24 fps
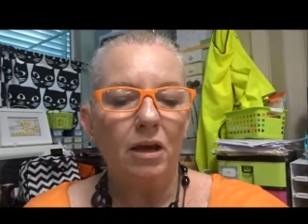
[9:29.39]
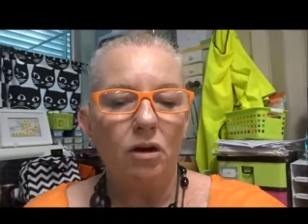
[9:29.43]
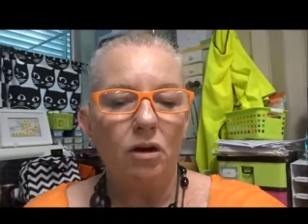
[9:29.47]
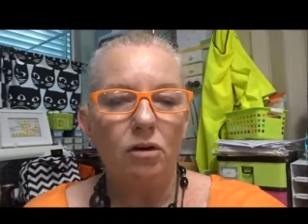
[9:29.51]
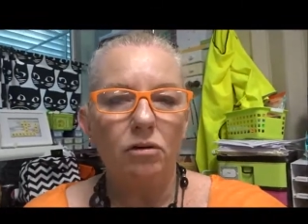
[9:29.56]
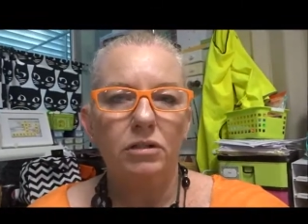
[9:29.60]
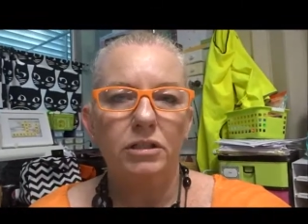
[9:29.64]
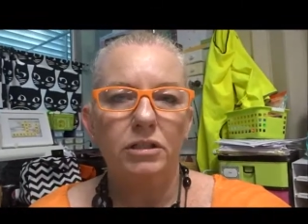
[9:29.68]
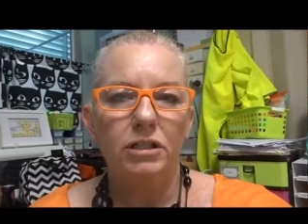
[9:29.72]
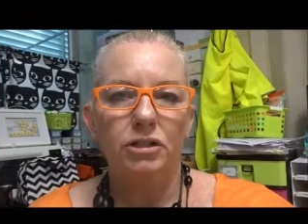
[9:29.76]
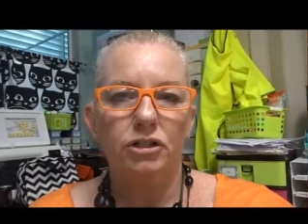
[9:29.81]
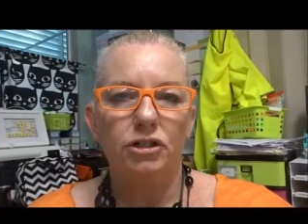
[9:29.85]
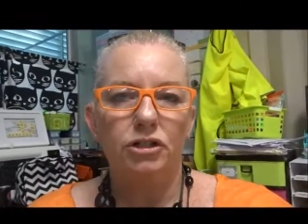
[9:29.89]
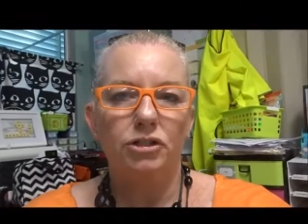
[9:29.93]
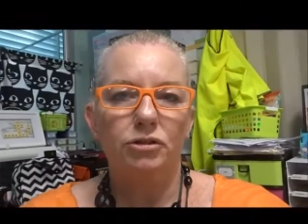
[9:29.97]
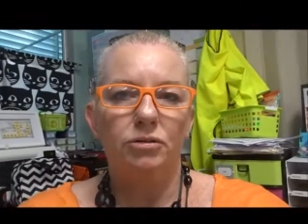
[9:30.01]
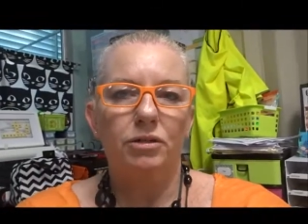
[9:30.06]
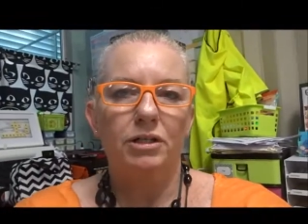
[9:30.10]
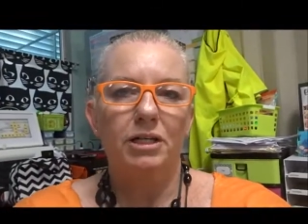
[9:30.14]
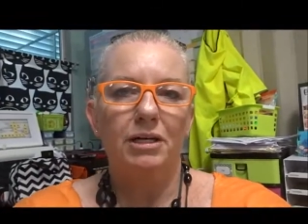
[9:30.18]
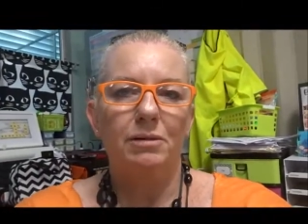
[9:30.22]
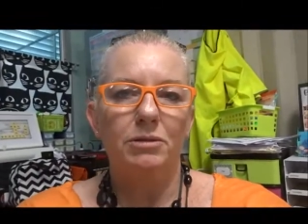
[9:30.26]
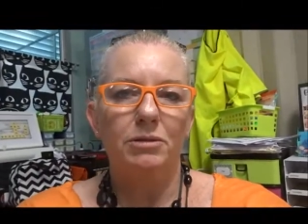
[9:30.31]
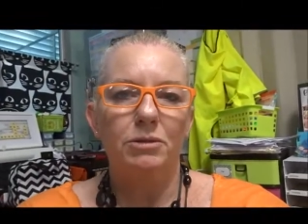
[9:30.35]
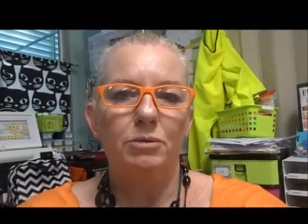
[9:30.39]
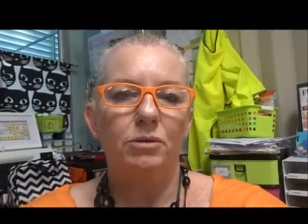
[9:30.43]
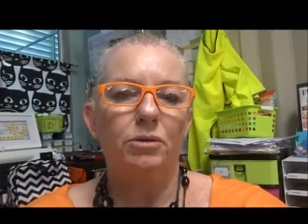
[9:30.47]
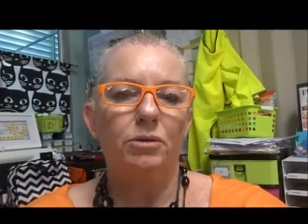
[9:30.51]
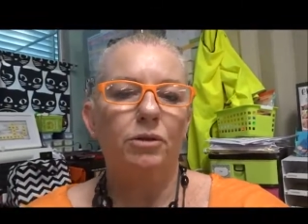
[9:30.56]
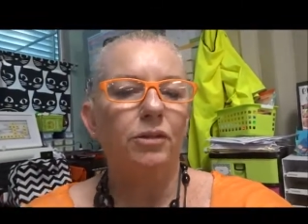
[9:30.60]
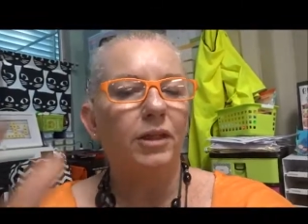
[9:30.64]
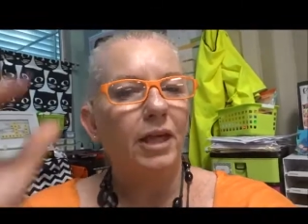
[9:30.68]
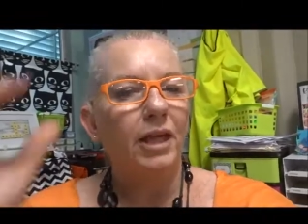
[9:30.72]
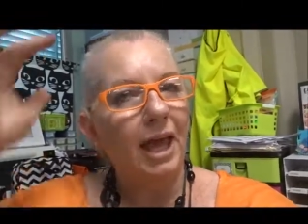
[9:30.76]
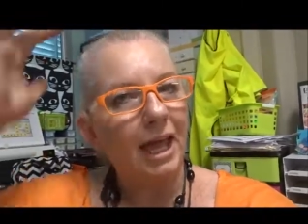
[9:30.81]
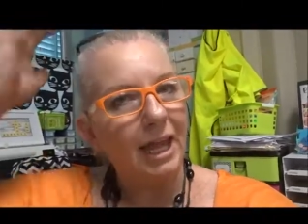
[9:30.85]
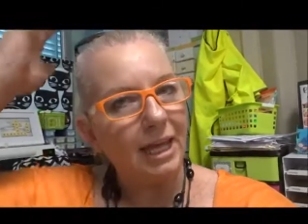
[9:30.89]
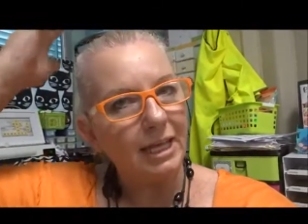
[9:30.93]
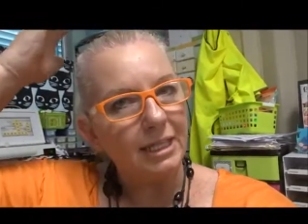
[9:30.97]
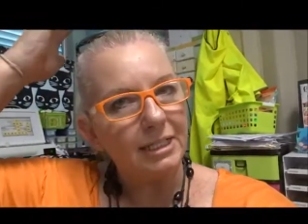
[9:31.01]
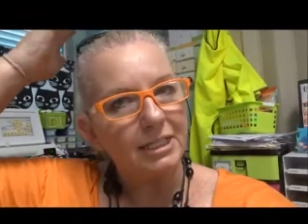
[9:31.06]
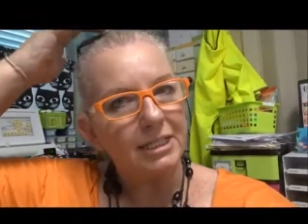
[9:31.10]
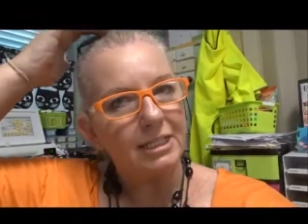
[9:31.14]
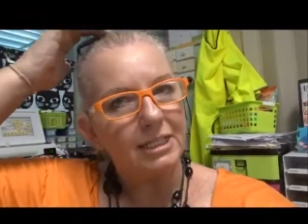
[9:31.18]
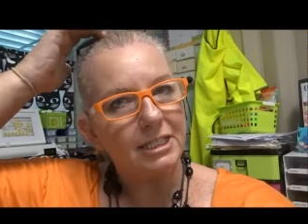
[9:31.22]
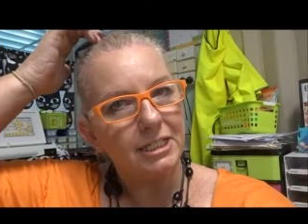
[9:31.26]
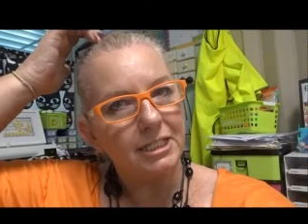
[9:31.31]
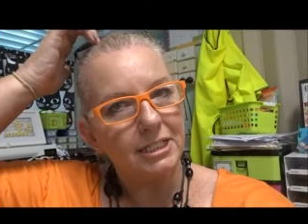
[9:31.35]
Also too, it comes with all the
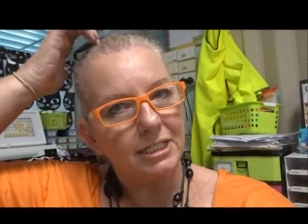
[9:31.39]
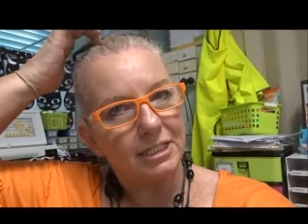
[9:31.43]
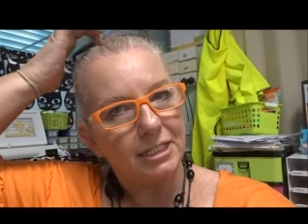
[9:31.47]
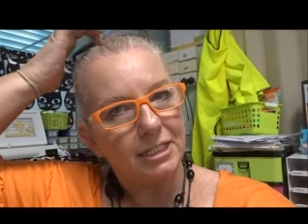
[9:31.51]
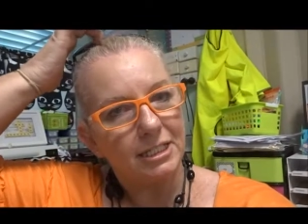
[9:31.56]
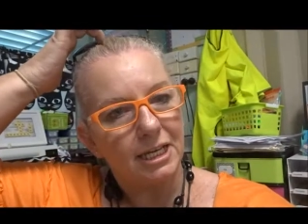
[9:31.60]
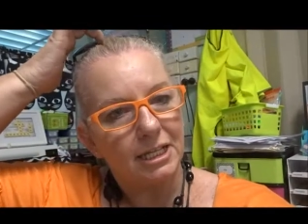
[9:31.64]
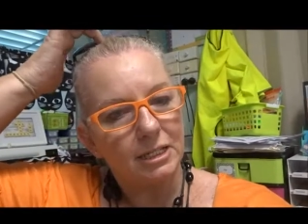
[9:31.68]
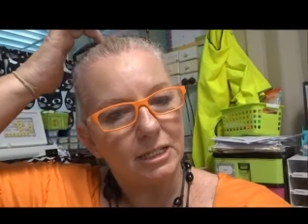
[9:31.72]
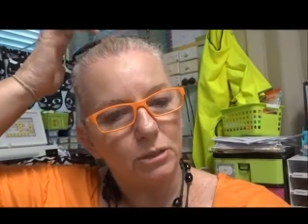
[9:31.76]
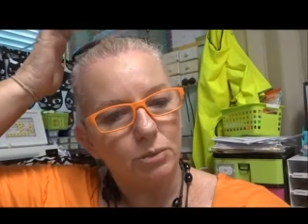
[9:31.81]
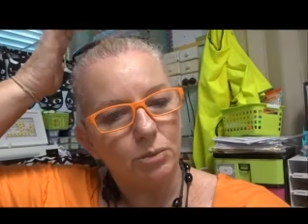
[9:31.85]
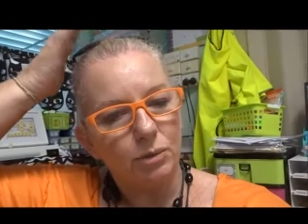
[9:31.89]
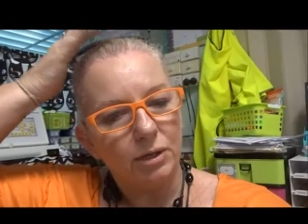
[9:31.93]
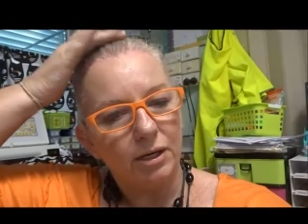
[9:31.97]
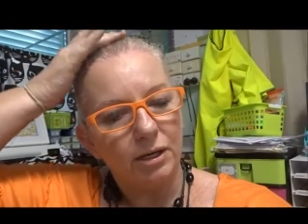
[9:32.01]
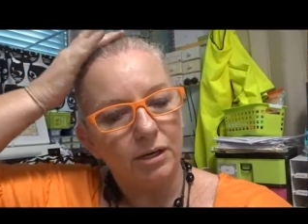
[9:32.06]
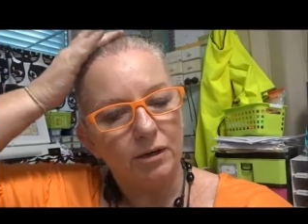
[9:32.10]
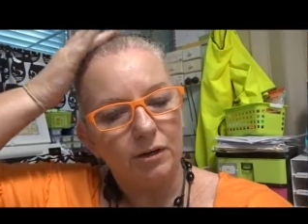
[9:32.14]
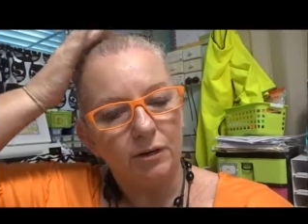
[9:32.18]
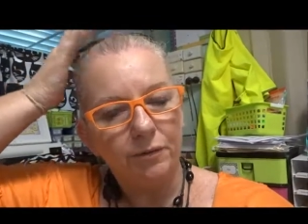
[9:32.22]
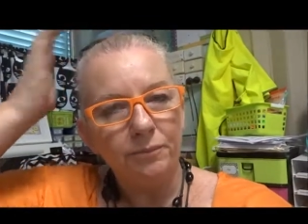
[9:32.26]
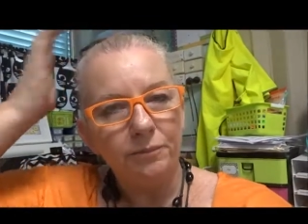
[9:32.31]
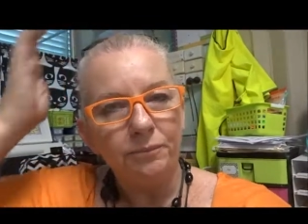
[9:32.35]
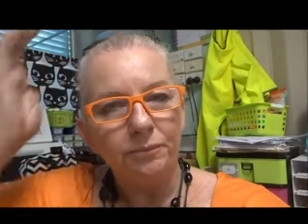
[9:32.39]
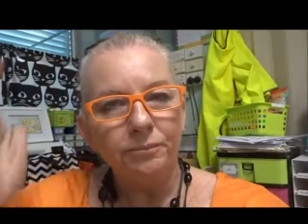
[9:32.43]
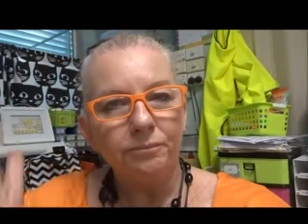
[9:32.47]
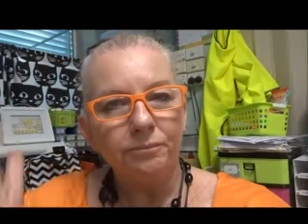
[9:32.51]
answers as well.